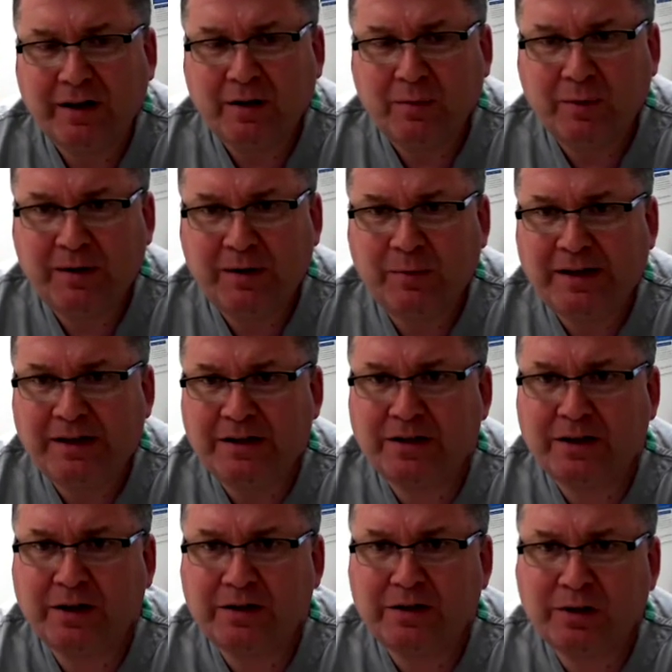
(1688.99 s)
We
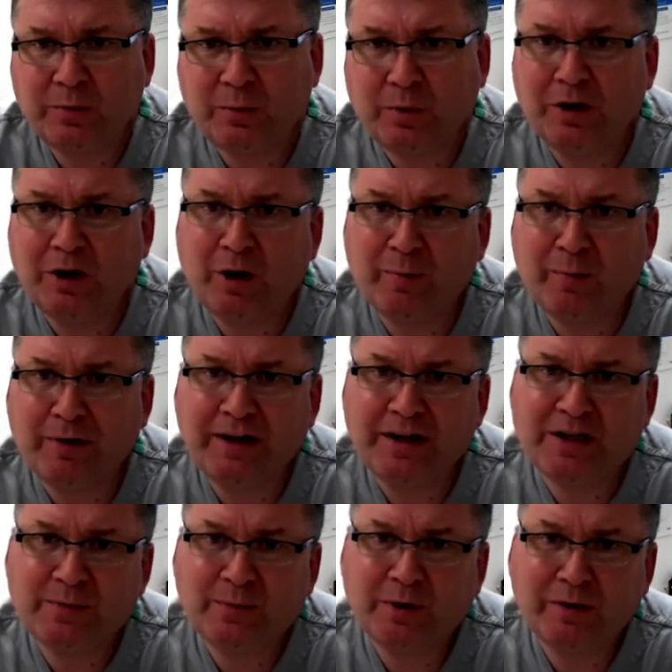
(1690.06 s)
discuss the one
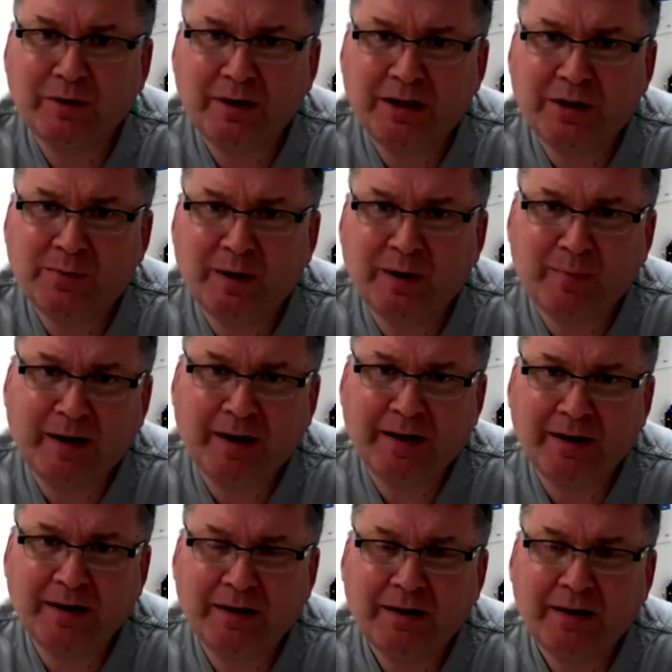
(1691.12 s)
operation where things went
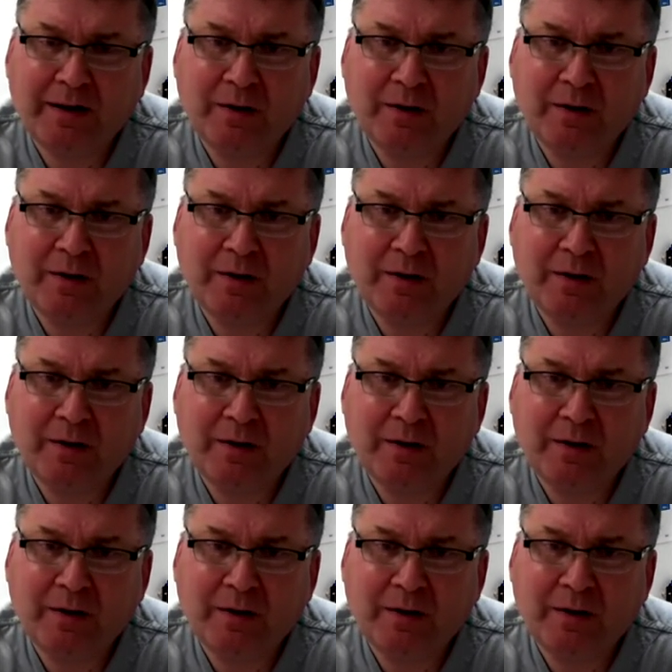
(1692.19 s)
badly.